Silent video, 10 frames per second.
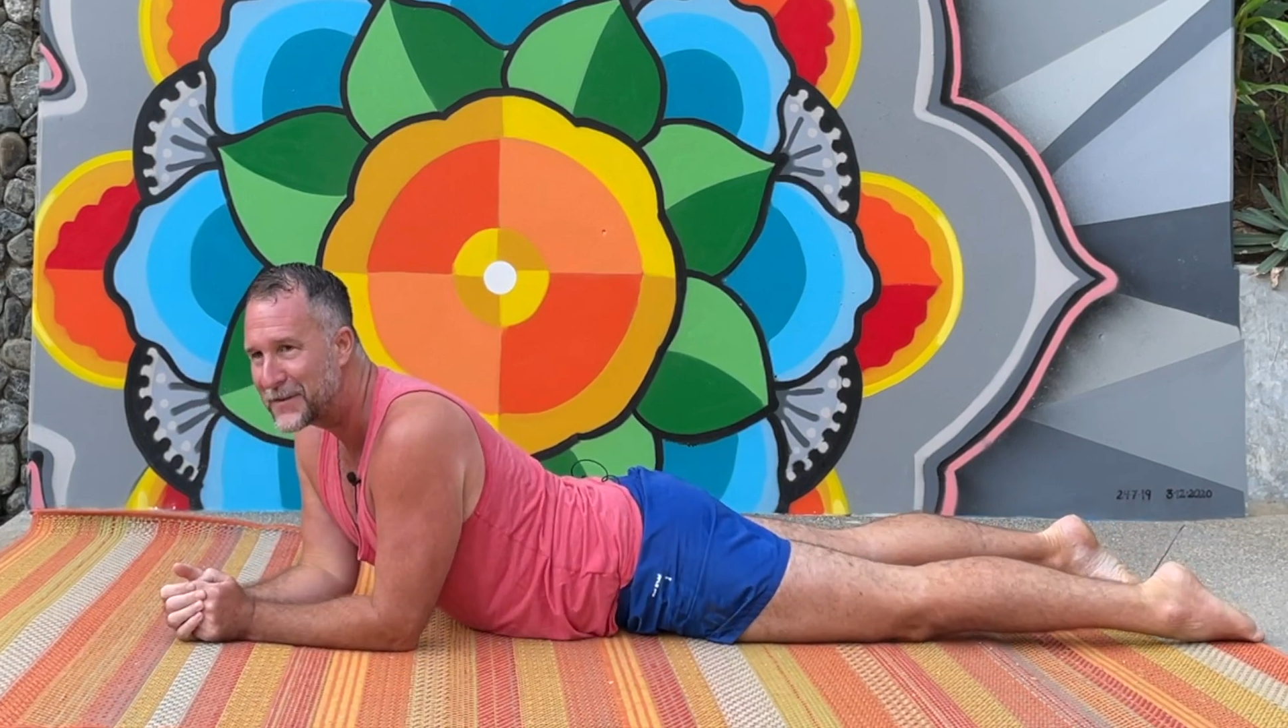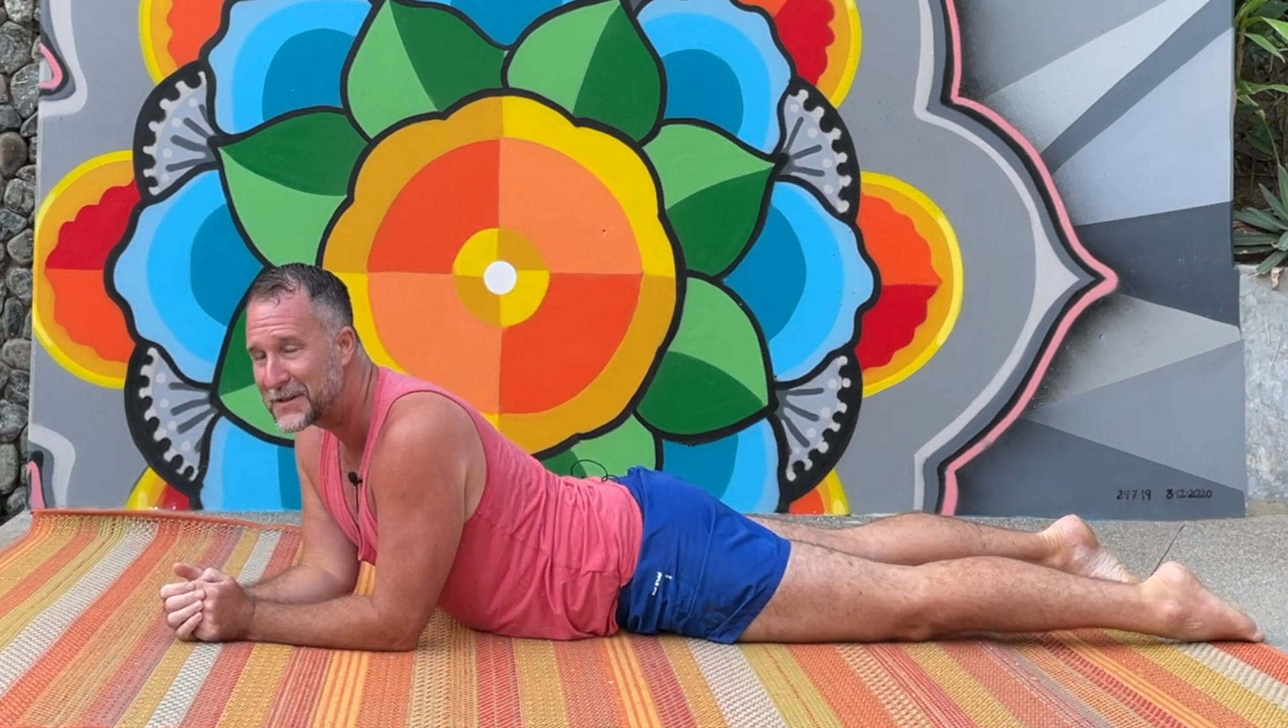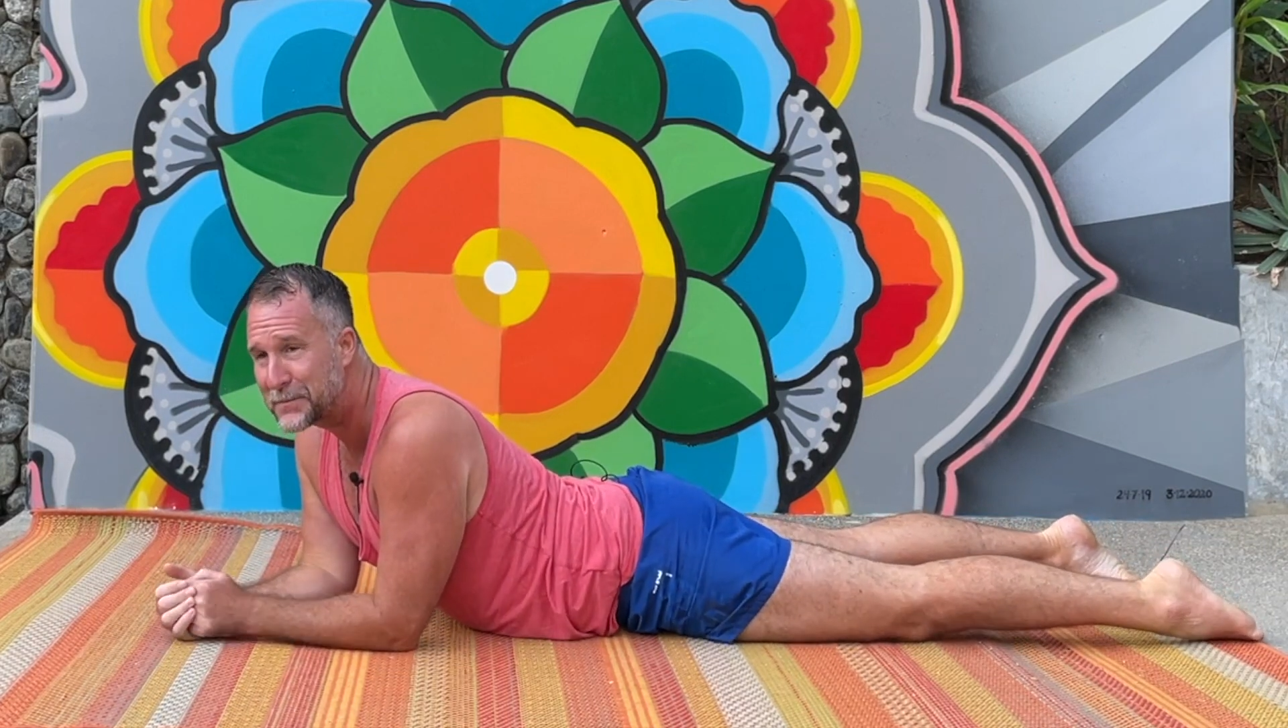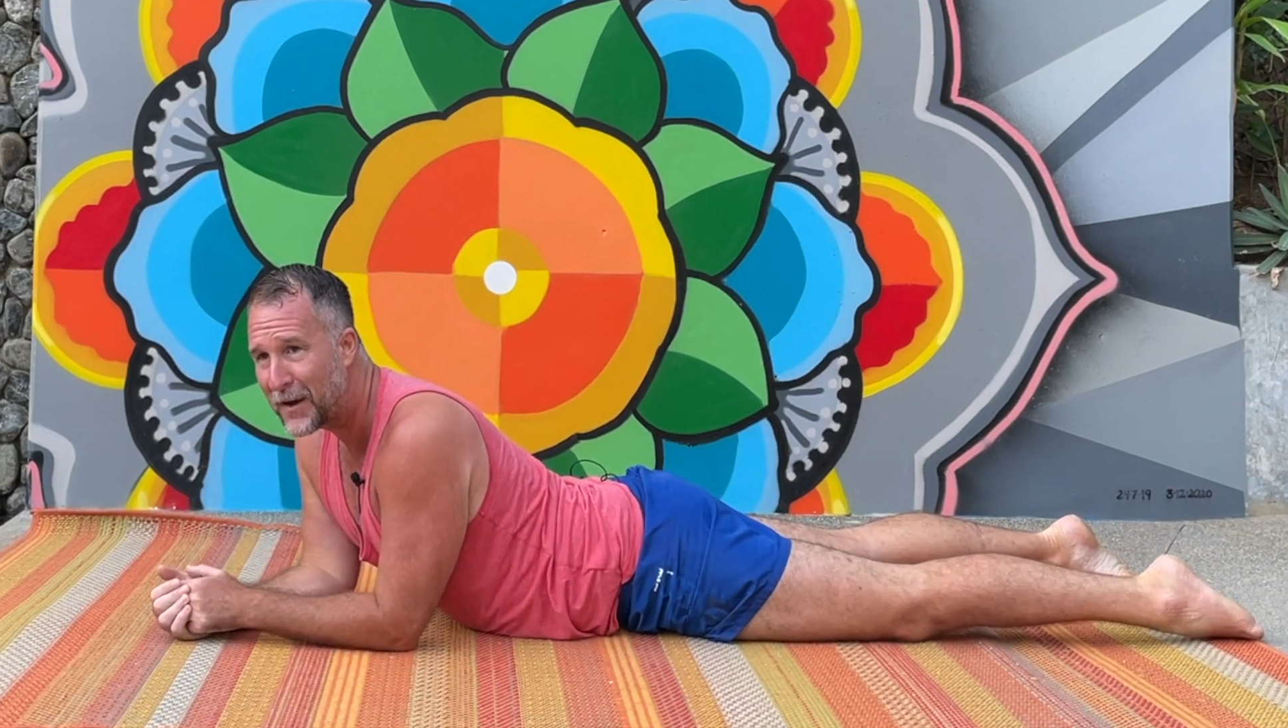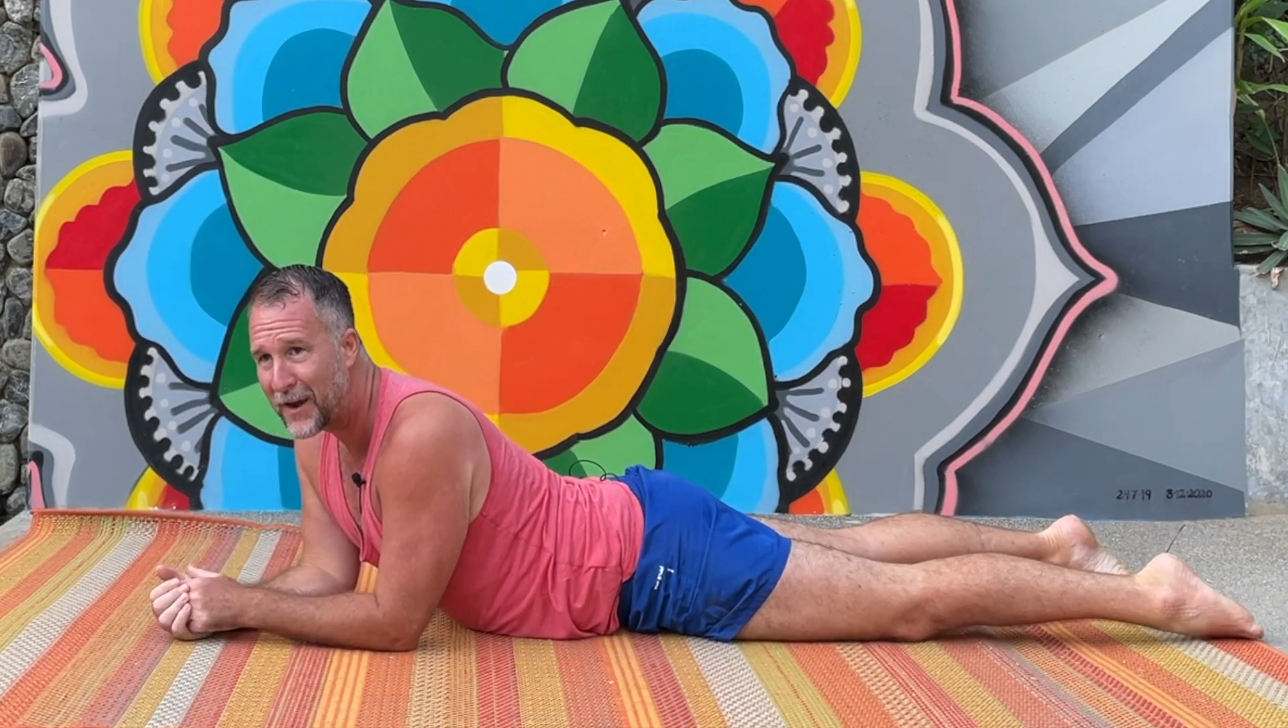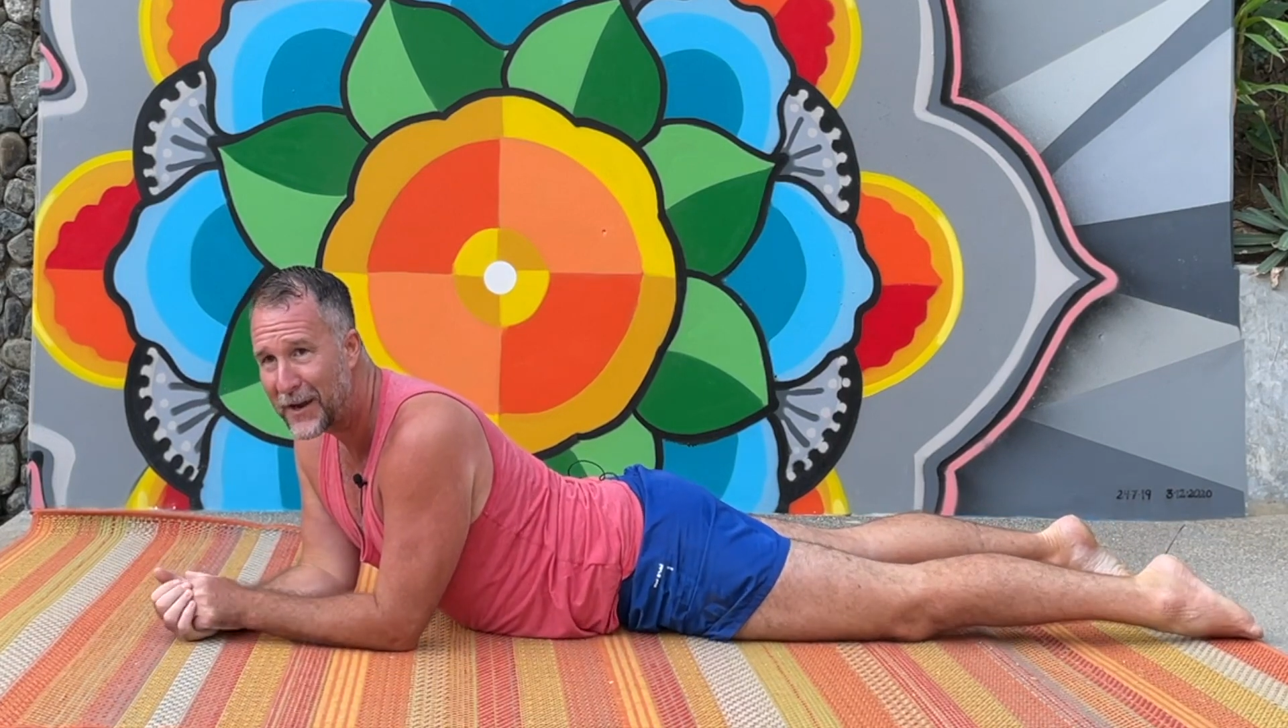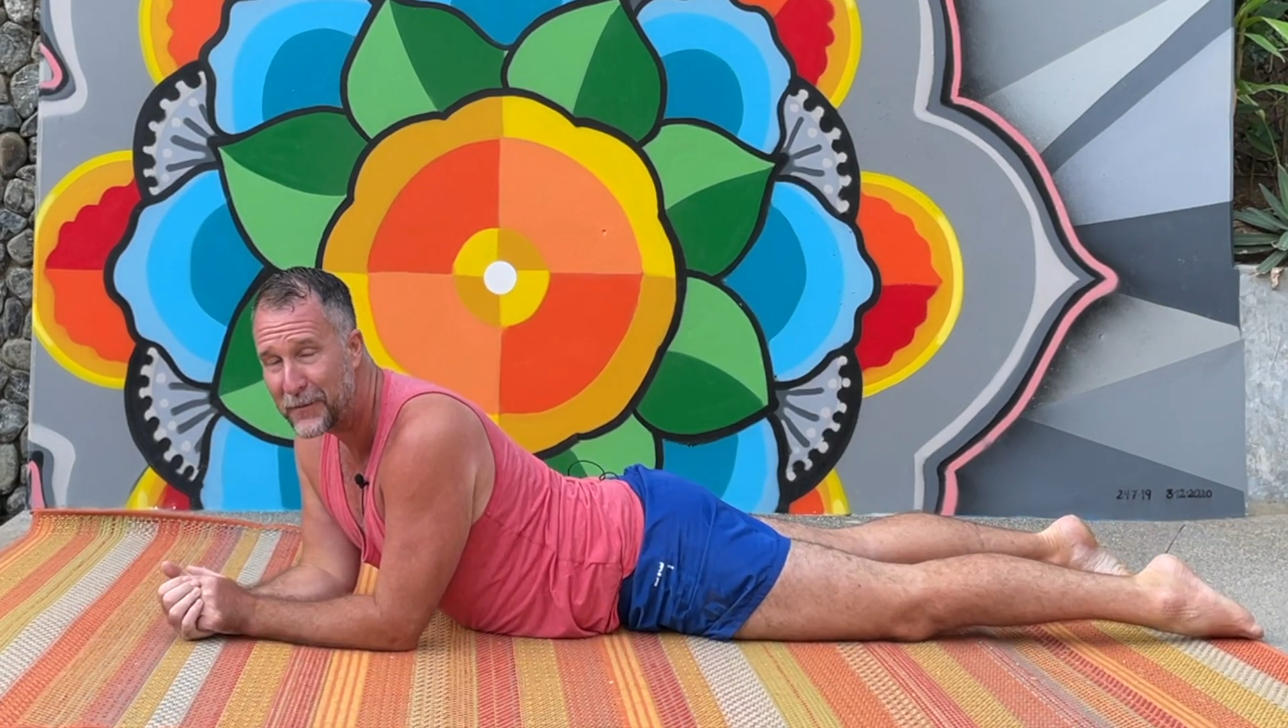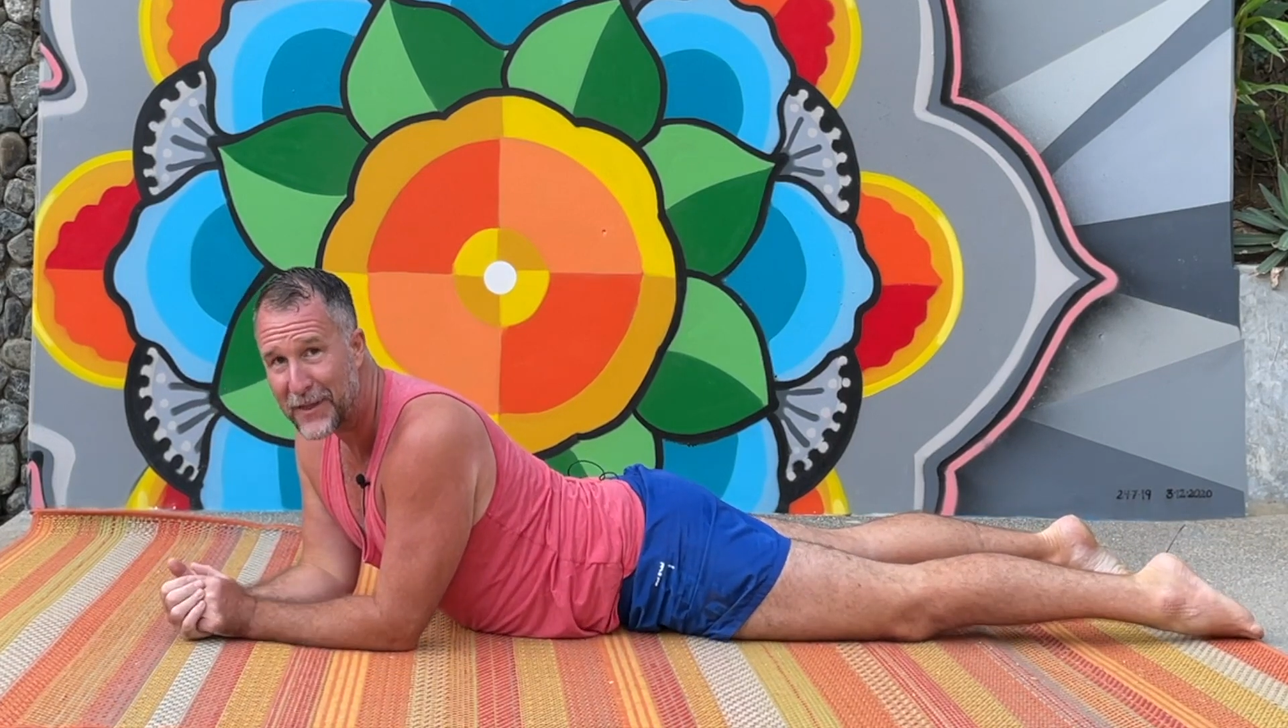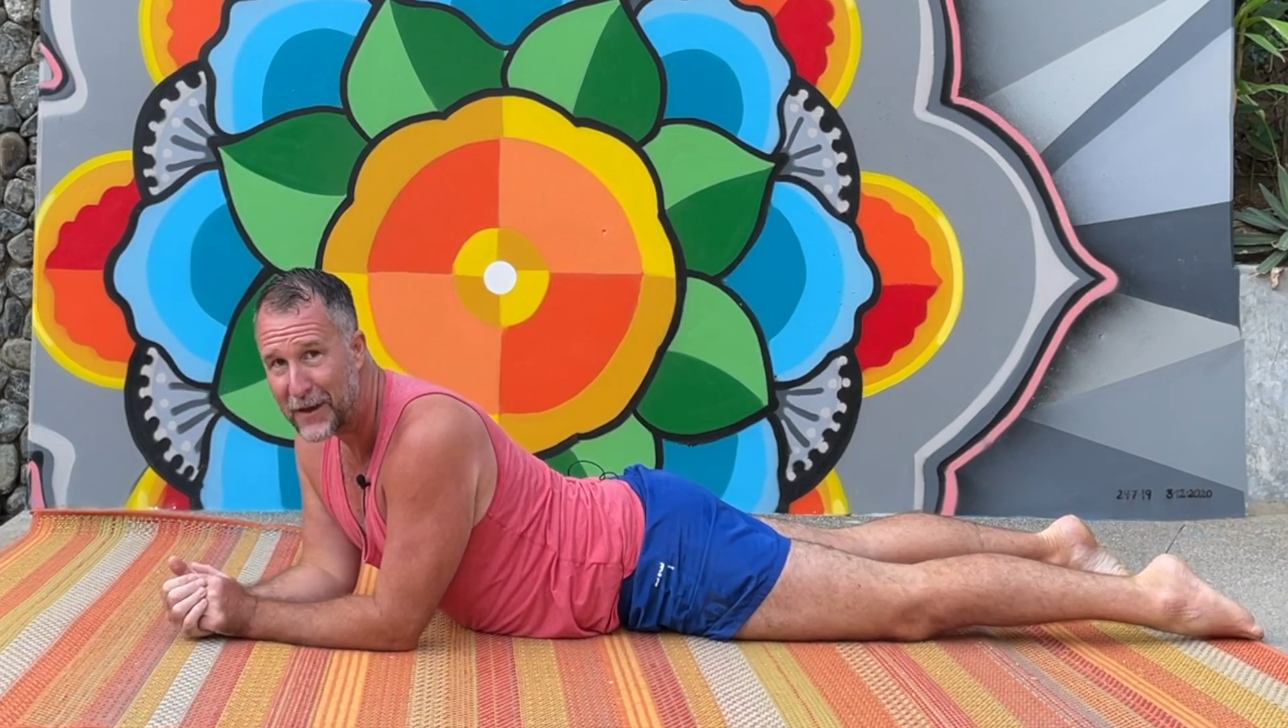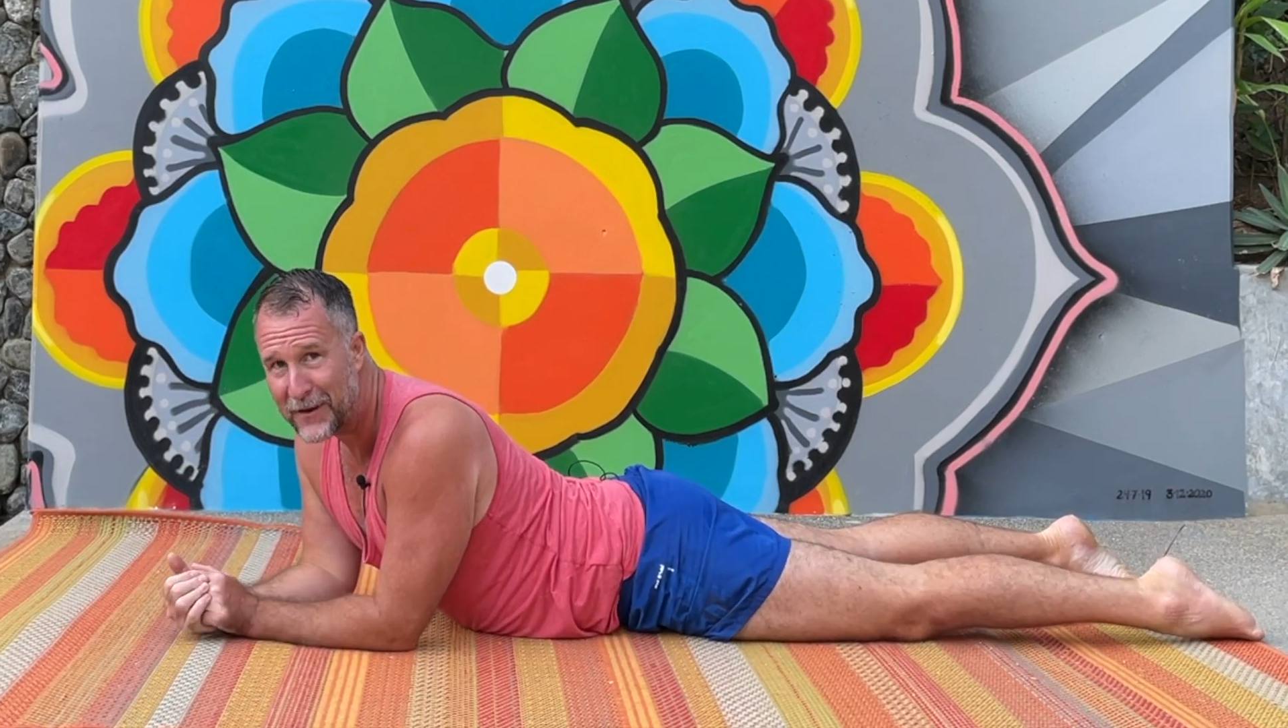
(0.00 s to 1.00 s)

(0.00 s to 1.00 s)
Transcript: spine without